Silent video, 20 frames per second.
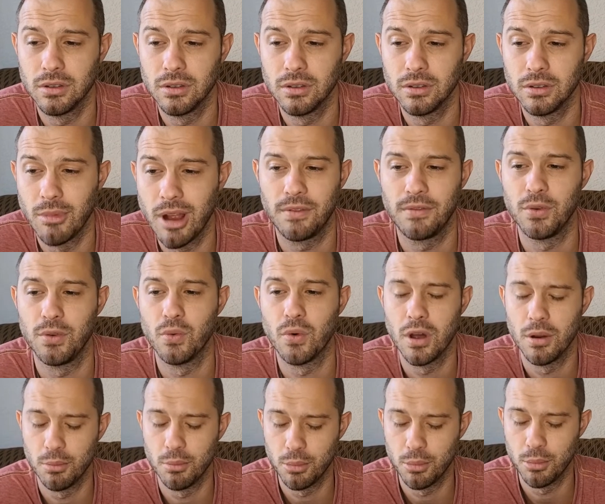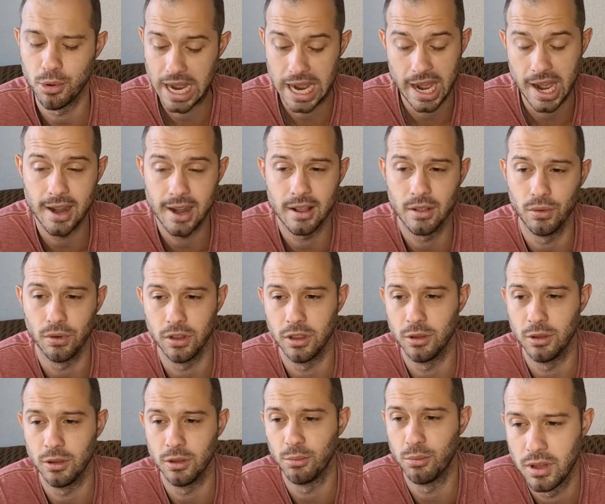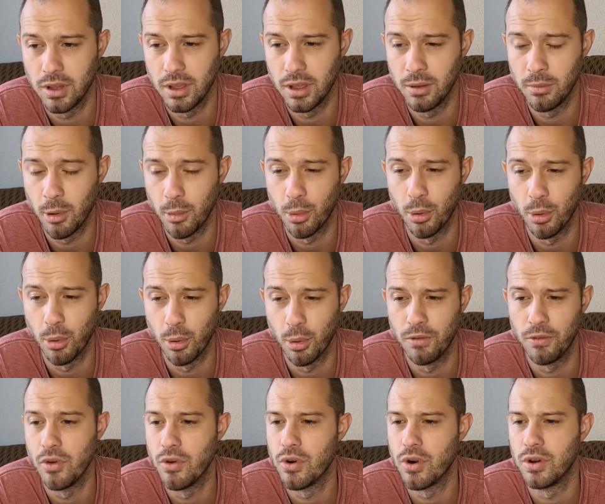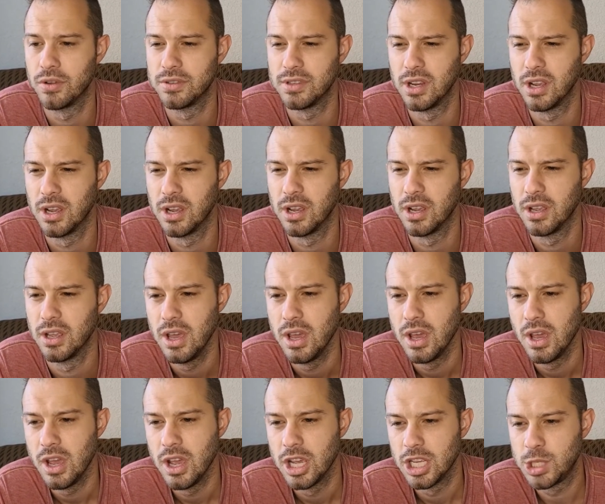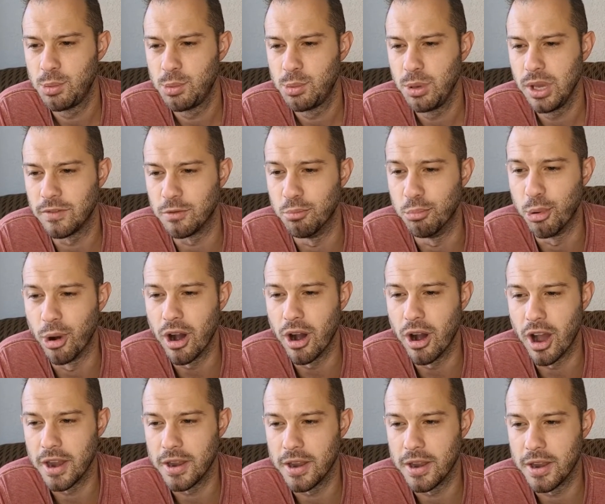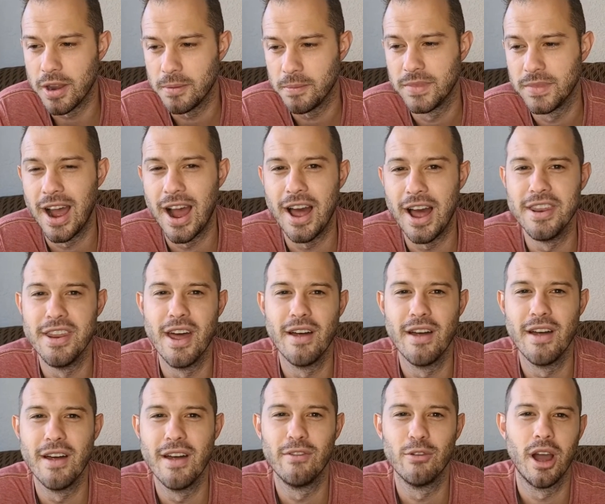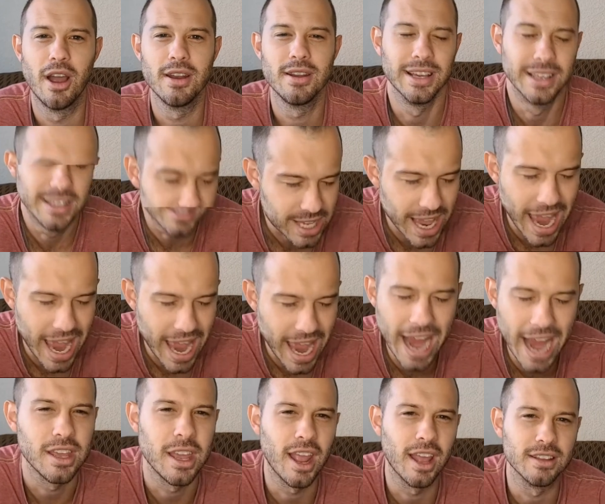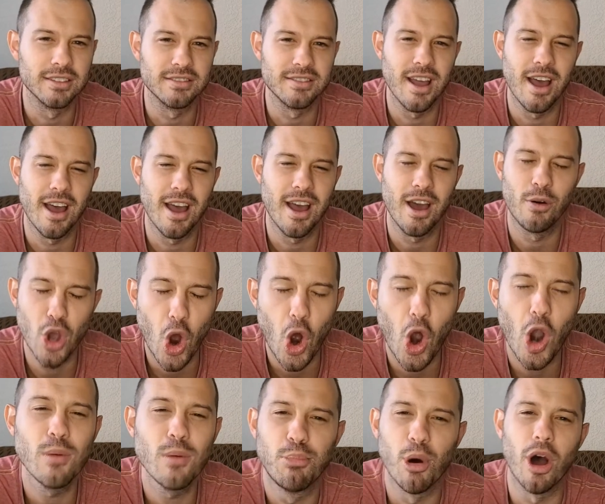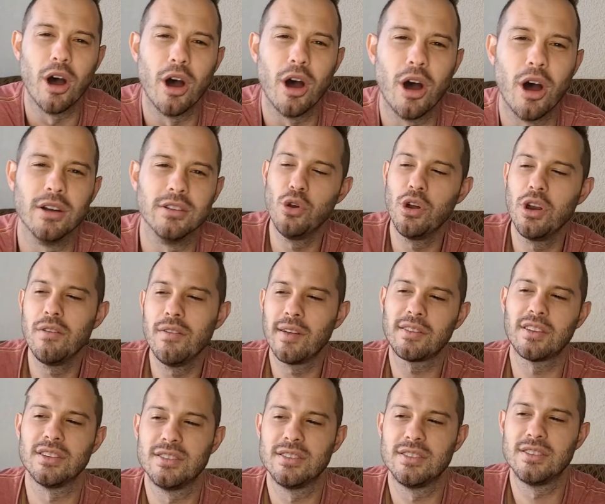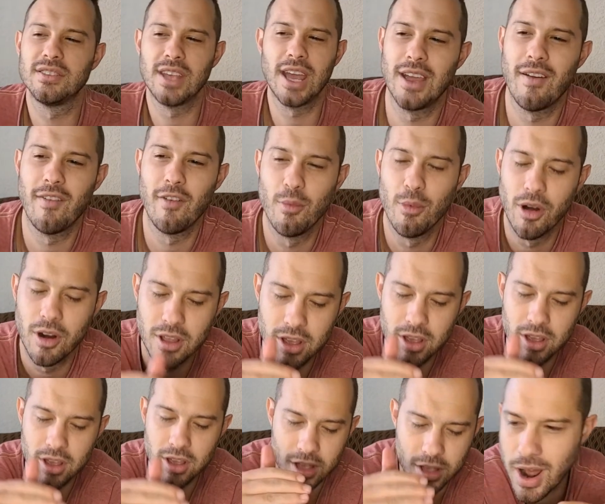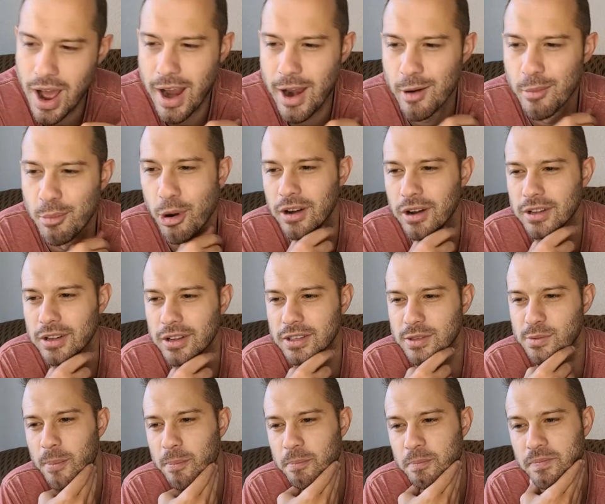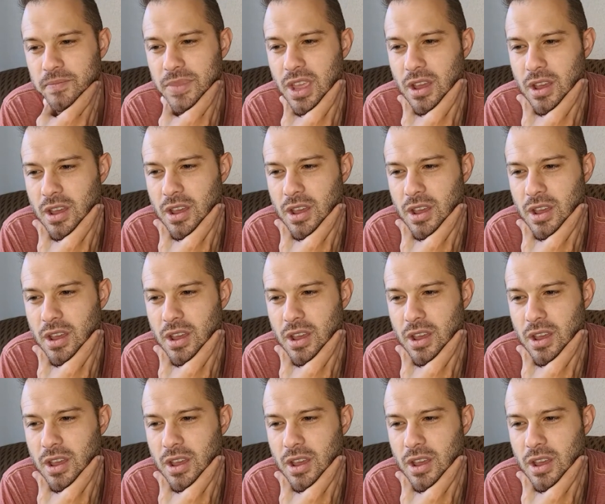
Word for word: you can do the math if you want. But I didn't look at the at my portfolio at all today. Speaking of Bud, ah, never mind. Exactly, hands down, we are buds. You don't even have to say it to everybody. You and I are buds, man.